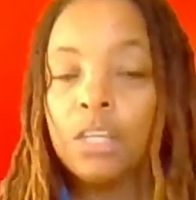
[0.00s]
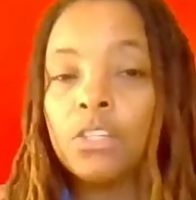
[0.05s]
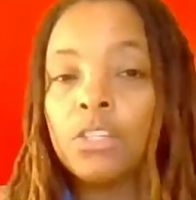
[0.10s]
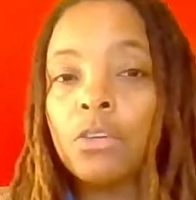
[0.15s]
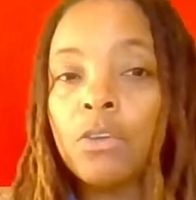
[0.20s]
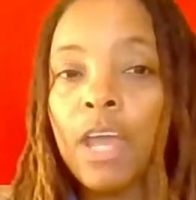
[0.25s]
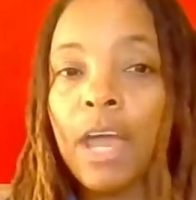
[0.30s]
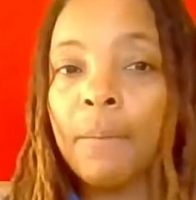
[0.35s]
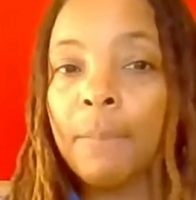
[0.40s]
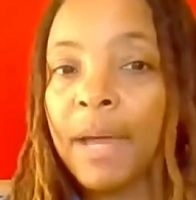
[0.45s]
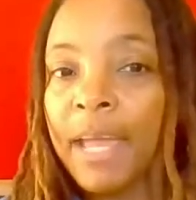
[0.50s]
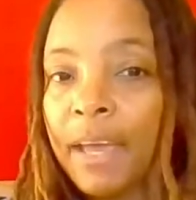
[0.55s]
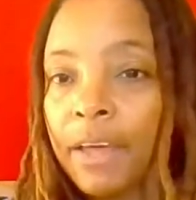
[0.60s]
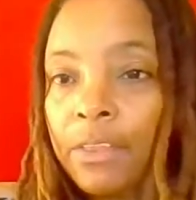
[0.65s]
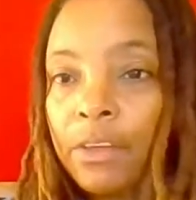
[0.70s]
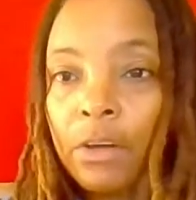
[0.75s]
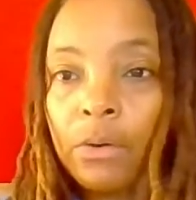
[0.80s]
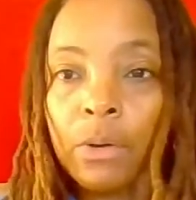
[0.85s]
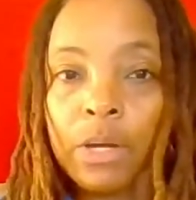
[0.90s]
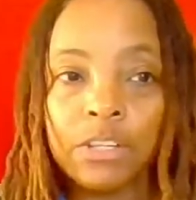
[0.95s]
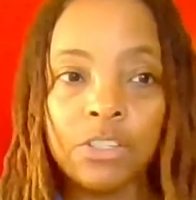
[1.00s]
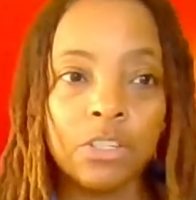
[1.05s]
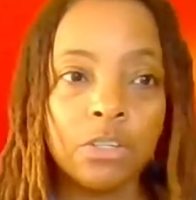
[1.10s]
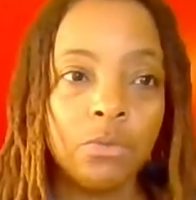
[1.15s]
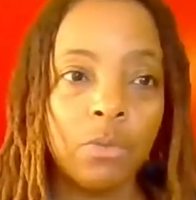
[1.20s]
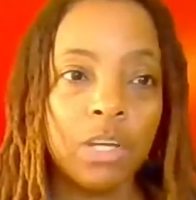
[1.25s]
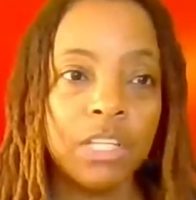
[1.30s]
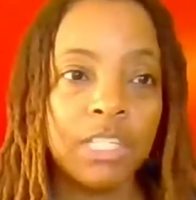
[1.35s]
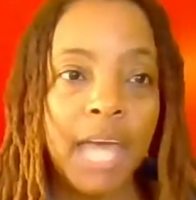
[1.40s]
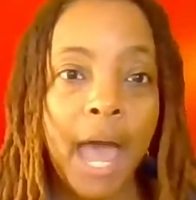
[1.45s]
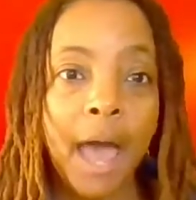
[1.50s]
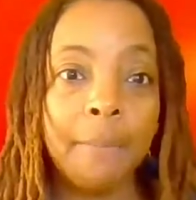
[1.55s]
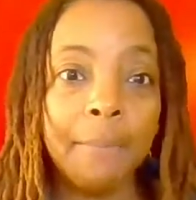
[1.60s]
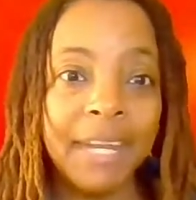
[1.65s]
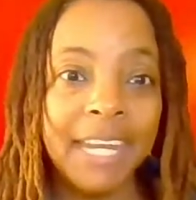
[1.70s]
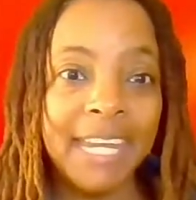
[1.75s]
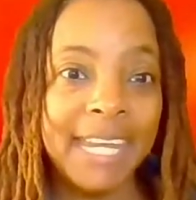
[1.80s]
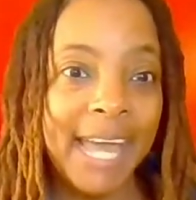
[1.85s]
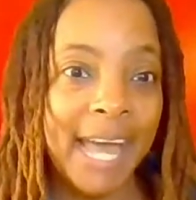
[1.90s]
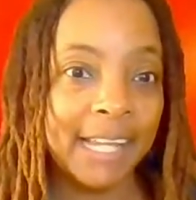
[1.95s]
So now my other question was how
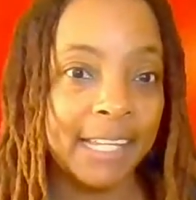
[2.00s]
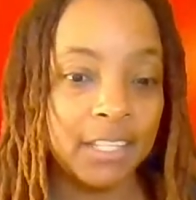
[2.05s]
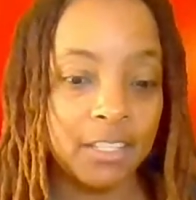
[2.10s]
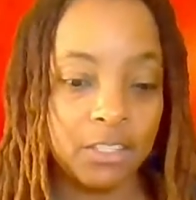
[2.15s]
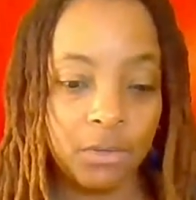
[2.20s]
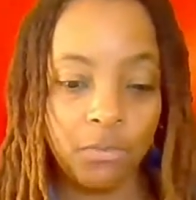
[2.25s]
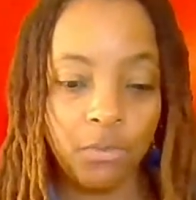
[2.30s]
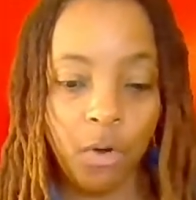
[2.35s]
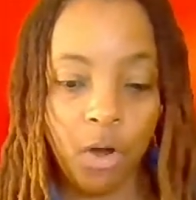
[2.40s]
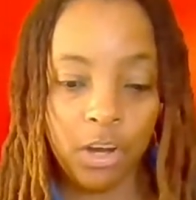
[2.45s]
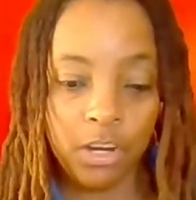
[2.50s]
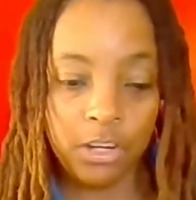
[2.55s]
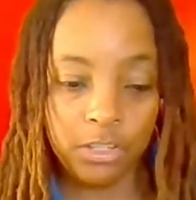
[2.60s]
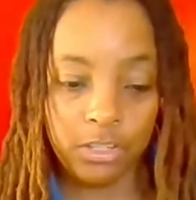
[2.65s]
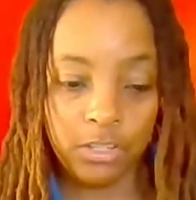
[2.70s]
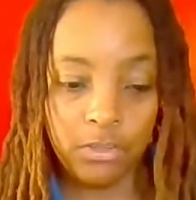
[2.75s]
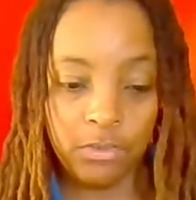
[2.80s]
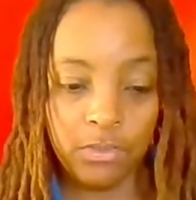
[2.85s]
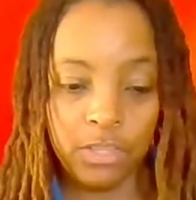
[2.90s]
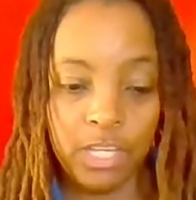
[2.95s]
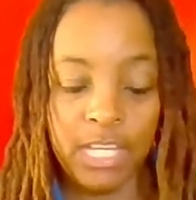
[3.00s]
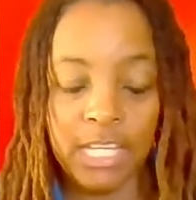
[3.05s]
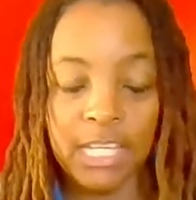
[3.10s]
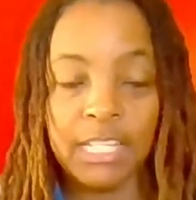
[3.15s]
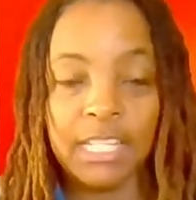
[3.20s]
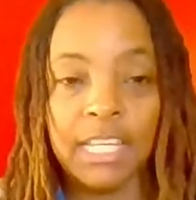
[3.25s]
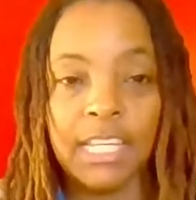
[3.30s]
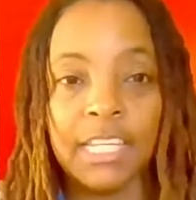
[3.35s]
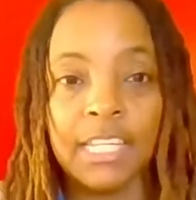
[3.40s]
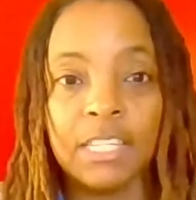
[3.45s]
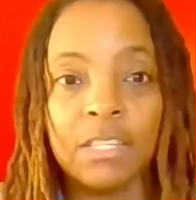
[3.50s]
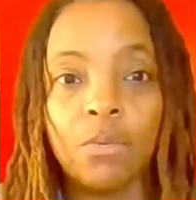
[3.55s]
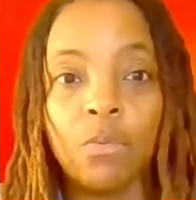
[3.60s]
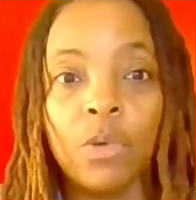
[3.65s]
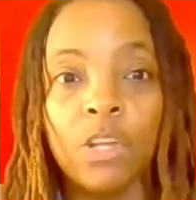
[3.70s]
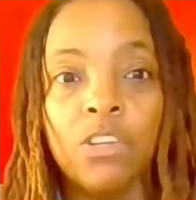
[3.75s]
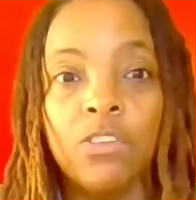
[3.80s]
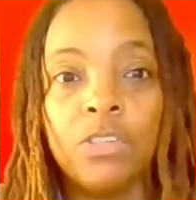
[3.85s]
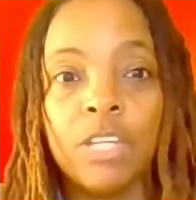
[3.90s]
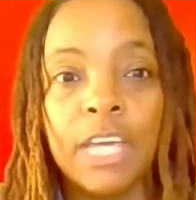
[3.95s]
many gallons of water do you think it takes
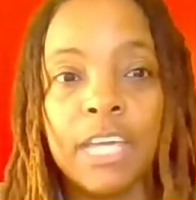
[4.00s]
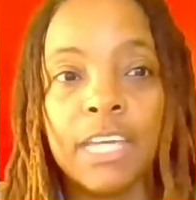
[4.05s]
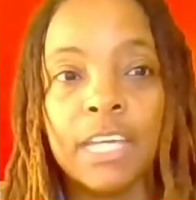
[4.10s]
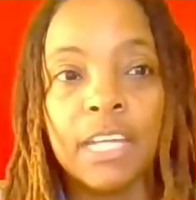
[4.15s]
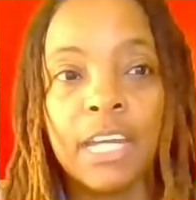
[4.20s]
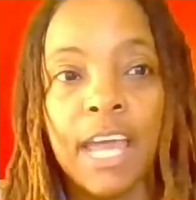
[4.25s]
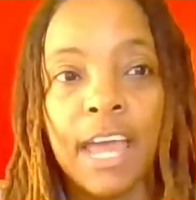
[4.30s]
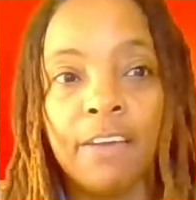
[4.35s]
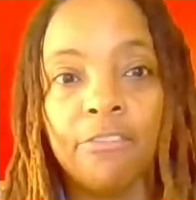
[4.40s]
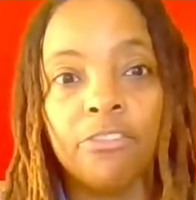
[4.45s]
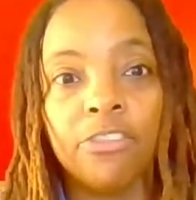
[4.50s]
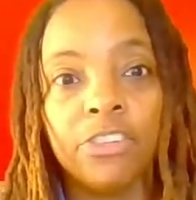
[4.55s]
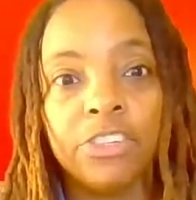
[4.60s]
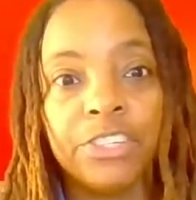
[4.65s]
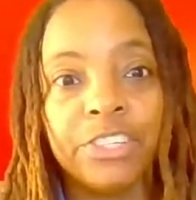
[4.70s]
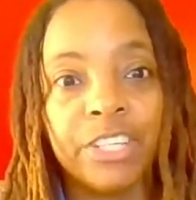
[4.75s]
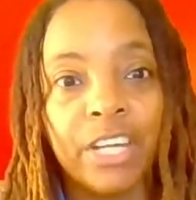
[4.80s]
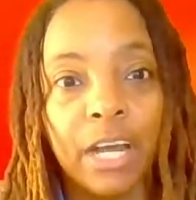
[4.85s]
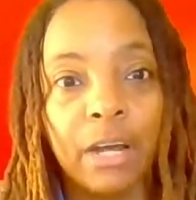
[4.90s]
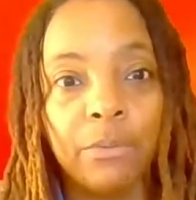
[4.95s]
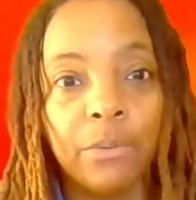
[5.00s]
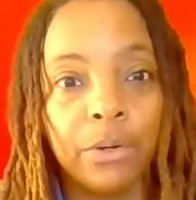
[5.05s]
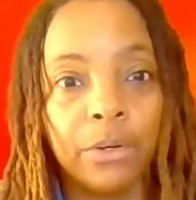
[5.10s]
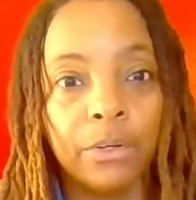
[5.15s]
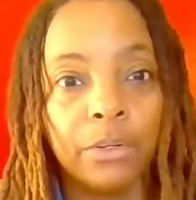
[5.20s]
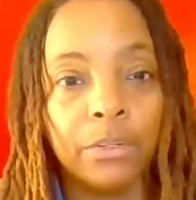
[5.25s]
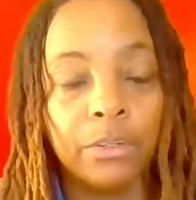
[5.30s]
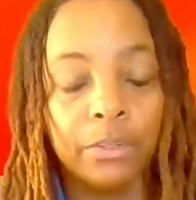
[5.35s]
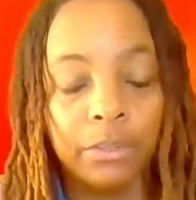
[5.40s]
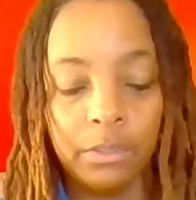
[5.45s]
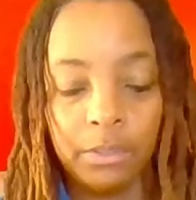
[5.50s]
when you take an average shower?